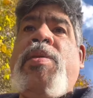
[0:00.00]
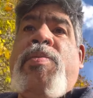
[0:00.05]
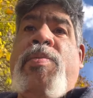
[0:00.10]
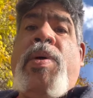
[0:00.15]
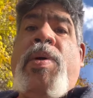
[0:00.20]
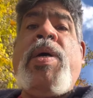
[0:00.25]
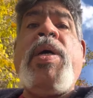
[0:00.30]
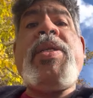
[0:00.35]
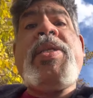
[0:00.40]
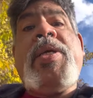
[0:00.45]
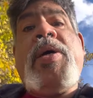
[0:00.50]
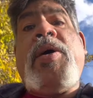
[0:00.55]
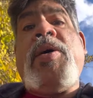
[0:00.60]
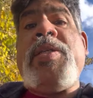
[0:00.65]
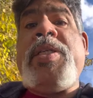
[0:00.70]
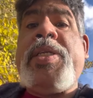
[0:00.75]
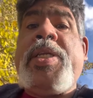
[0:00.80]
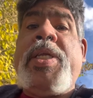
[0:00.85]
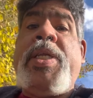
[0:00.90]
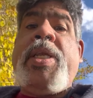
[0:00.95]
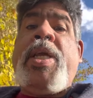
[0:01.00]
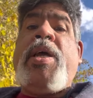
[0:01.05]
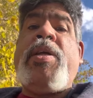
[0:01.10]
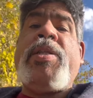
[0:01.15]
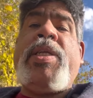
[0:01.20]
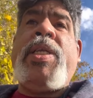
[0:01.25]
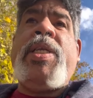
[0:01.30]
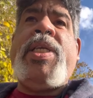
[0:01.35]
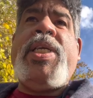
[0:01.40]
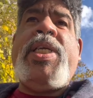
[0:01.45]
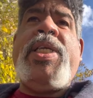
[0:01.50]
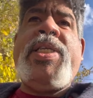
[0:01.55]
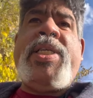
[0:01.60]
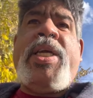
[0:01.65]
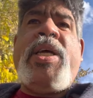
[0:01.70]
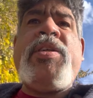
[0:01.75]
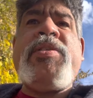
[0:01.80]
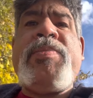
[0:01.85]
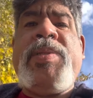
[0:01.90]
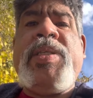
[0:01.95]
well, it also didn't help that Lee
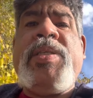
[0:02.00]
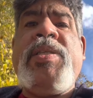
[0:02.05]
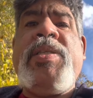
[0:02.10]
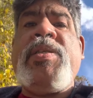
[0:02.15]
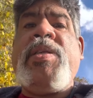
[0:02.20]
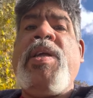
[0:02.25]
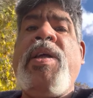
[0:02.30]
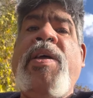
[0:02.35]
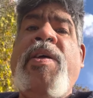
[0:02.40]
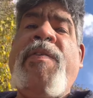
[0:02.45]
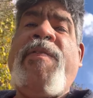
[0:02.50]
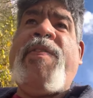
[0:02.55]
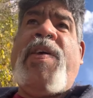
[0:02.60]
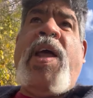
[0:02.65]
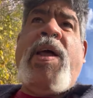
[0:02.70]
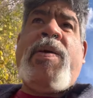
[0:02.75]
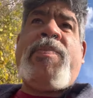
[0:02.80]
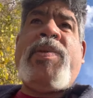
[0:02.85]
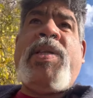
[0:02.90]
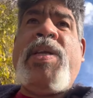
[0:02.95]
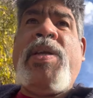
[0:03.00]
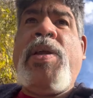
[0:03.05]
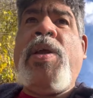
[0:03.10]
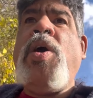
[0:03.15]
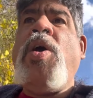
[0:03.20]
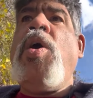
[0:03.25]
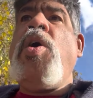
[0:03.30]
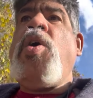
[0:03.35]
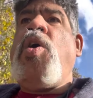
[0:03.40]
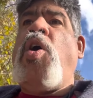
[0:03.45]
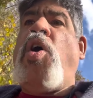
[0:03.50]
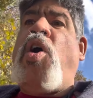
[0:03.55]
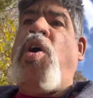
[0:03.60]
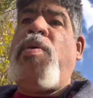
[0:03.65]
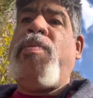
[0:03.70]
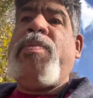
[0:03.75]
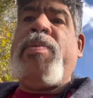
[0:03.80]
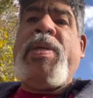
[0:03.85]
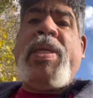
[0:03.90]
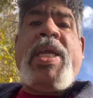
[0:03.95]
Zeldin's family
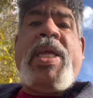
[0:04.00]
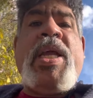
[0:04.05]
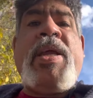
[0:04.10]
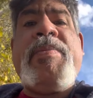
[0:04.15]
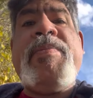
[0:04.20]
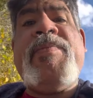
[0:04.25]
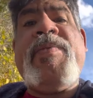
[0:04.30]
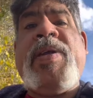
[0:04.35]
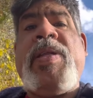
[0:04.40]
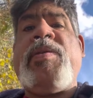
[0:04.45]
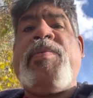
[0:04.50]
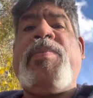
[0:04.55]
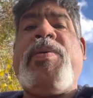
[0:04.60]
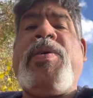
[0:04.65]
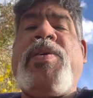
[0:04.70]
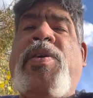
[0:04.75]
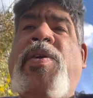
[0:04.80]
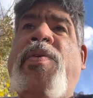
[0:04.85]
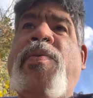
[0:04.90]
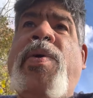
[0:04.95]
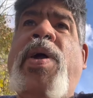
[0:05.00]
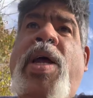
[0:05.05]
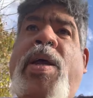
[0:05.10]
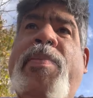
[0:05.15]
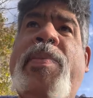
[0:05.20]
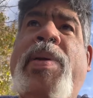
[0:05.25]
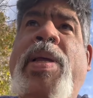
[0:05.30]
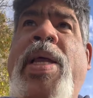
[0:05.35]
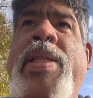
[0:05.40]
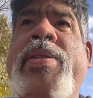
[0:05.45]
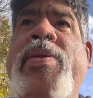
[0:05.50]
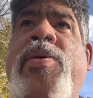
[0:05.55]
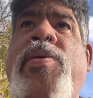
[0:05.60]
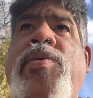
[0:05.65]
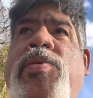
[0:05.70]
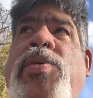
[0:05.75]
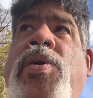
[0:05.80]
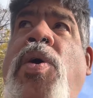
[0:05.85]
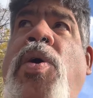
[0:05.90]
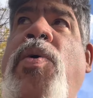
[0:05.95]
almost became victim of crime at their
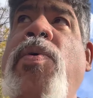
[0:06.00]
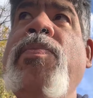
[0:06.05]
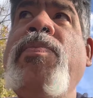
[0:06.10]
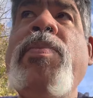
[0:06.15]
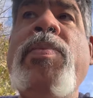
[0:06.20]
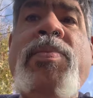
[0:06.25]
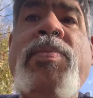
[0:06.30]
own home.